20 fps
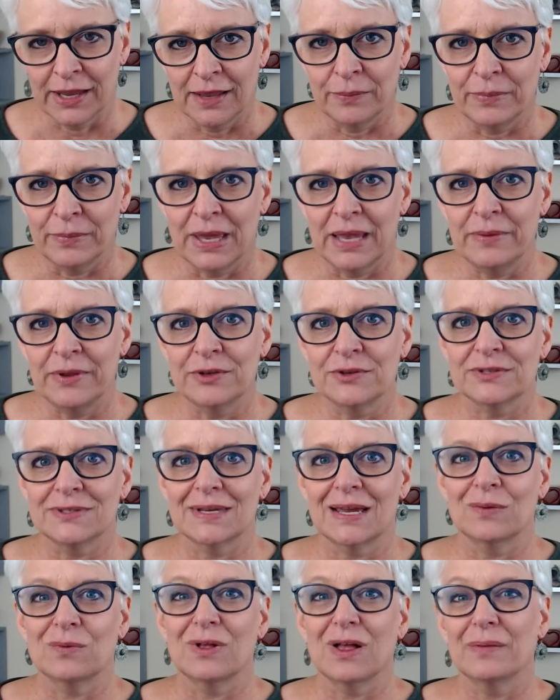maybe you
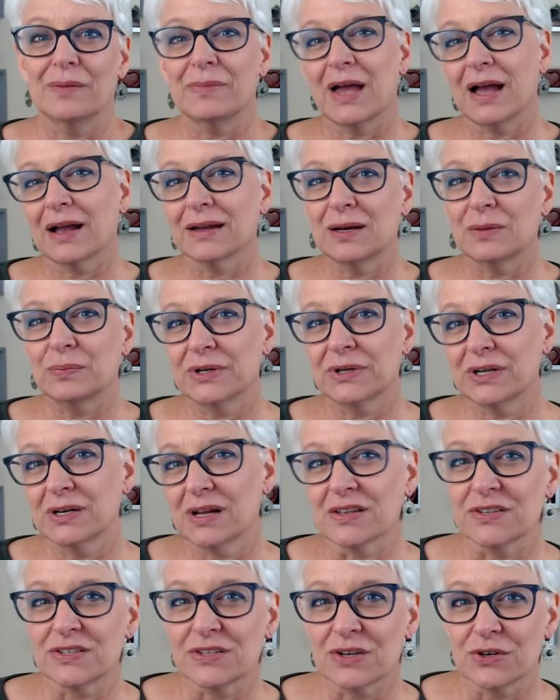say, well, I'm not going to put it
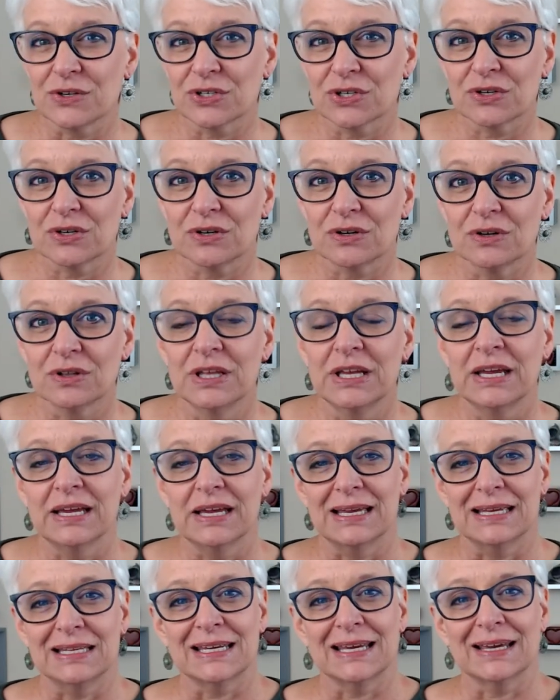on social
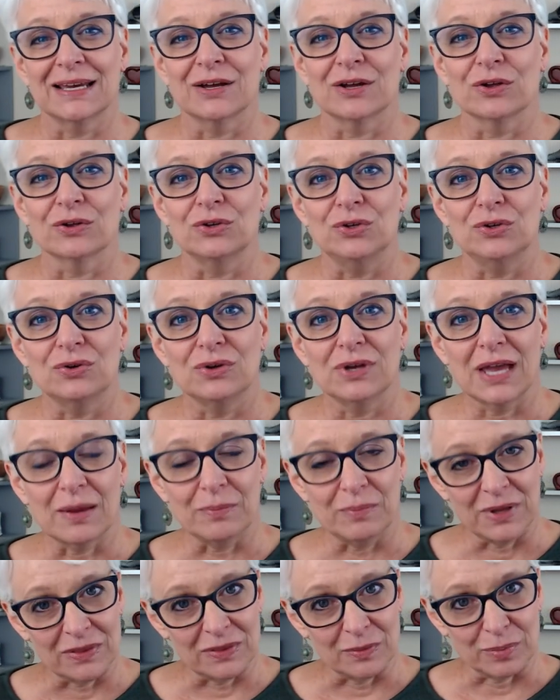until you get
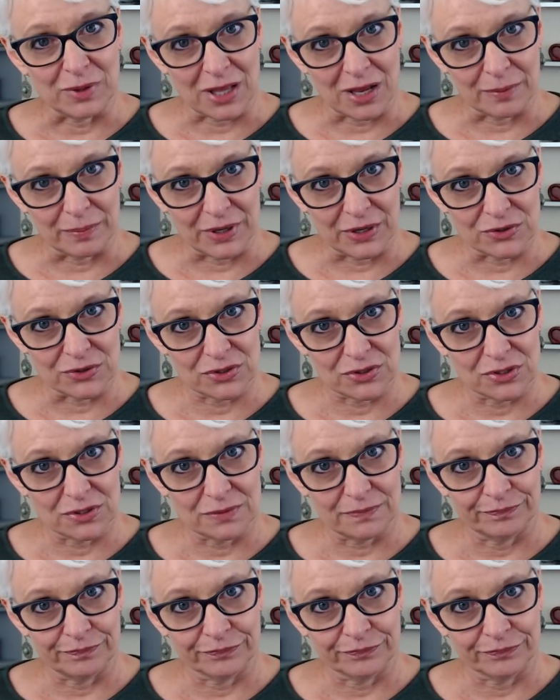me the blog post.